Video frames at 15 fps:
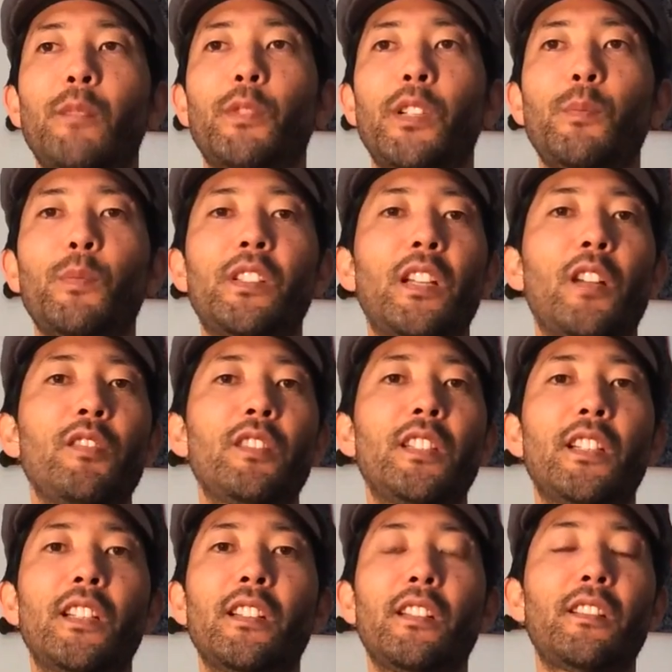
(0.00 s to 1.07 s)
Pretty much
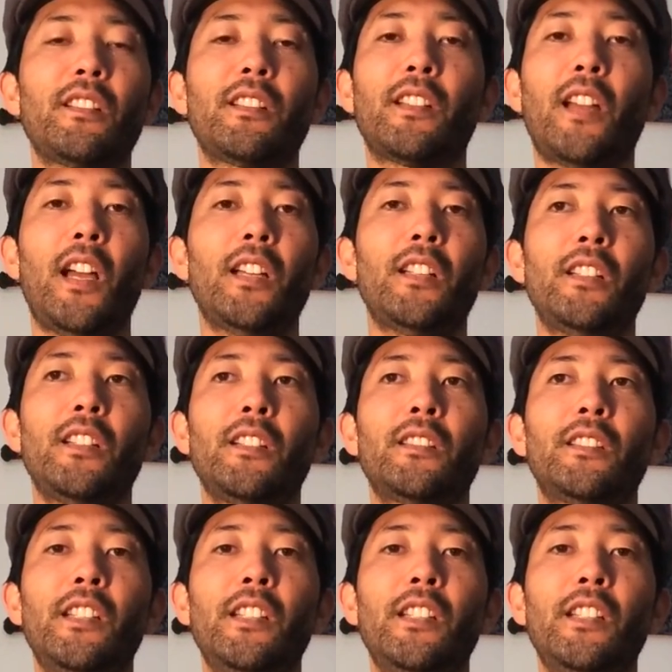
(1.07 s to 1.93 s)
everything in the society is